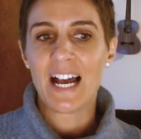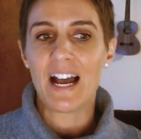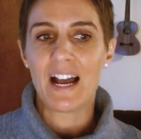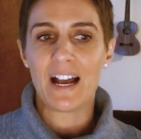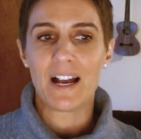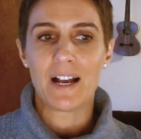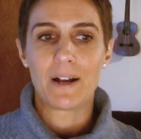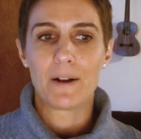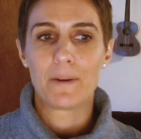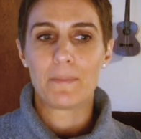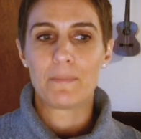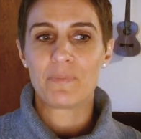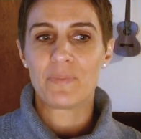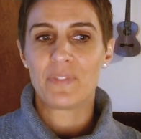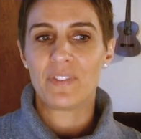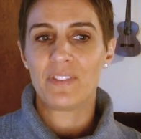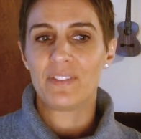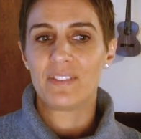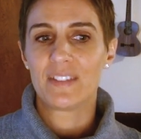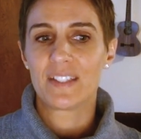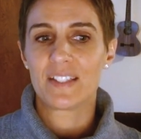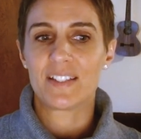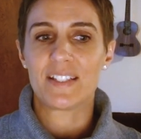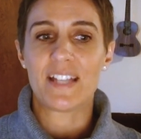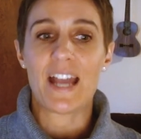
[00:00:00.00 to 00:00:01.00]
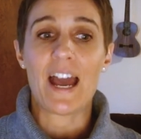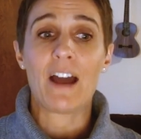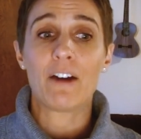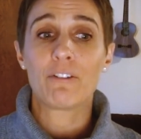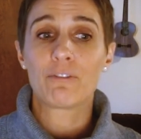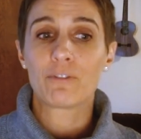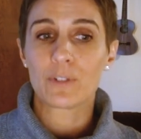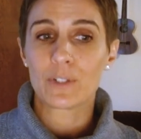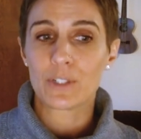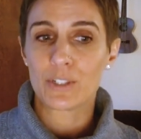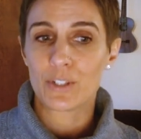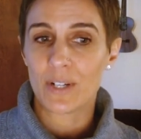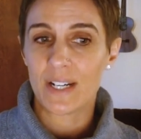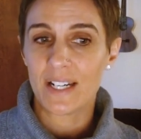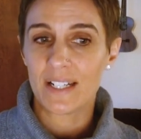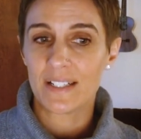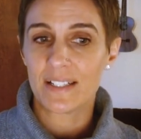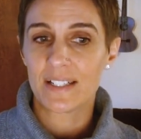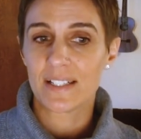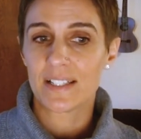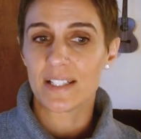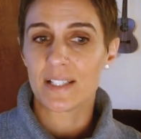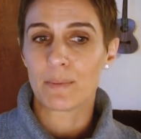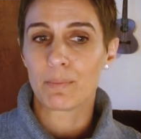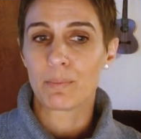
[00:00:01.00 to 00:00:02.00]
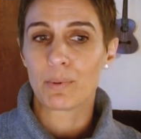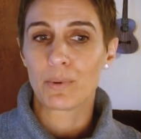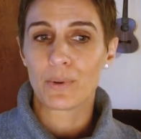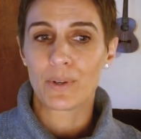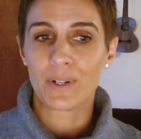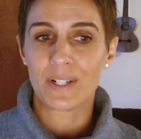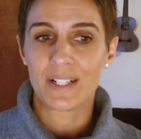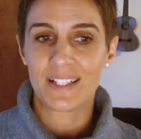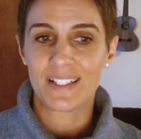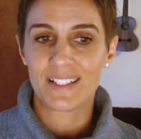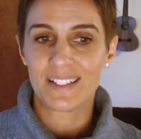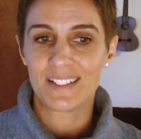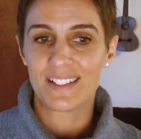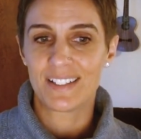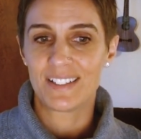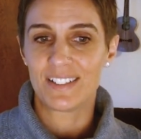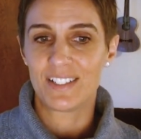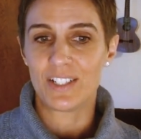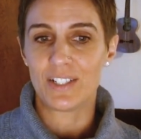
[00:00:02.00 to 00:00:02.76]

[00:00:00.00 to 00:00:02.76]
Um, staff were trained and supported